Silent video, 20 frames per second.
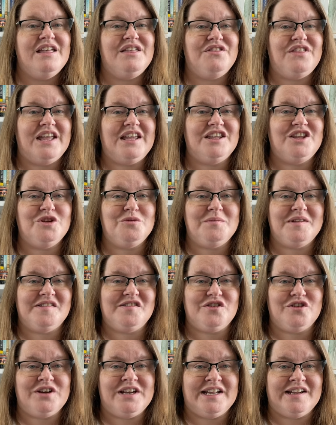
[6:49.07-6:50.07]
Thank You,
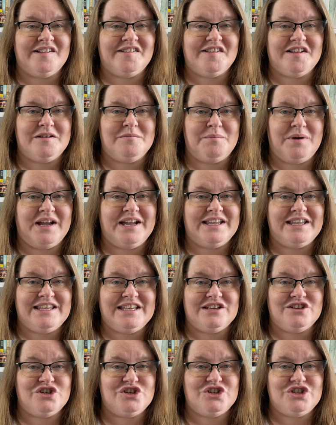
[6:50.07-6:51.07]
Mister Nixon by
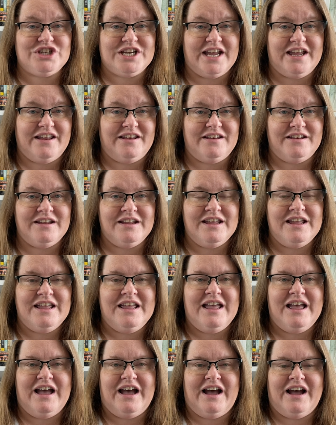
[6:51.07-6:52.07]
Gish Jen.
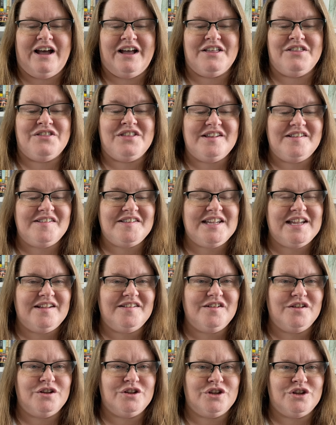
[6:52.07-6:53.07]
Uh, this
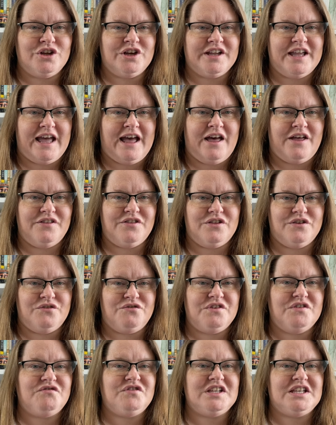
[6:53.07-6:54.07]
takes a look at the
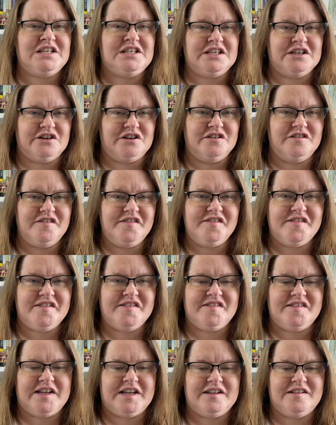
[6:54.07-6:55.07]
fifty years
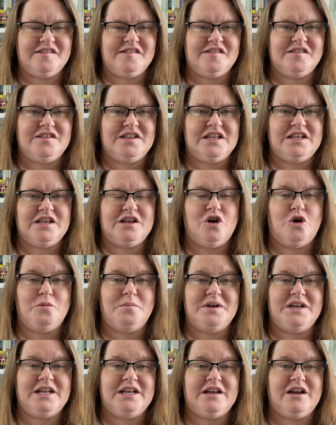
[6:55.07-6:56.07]
since the
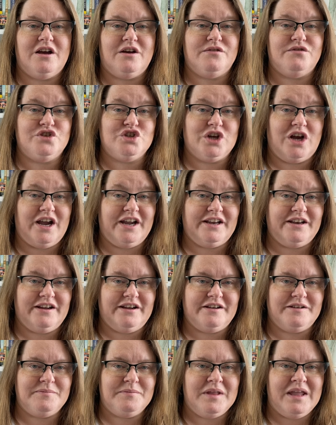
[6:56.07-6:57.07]
opening of
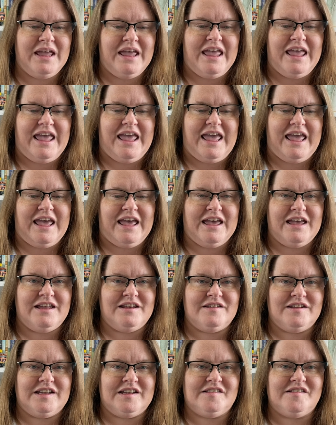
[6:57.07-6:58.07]
China
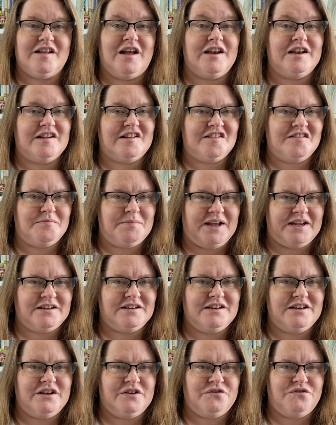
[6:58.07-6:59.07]
and its
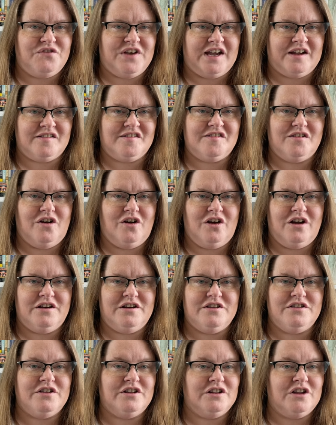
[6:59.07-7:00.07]
unexpected effects
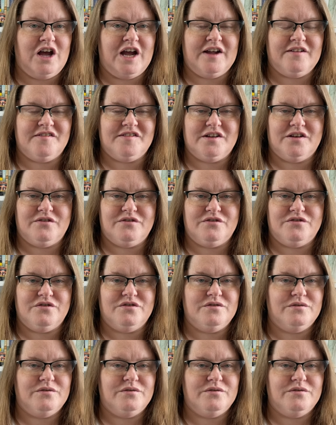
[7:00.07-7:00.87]
on the lives of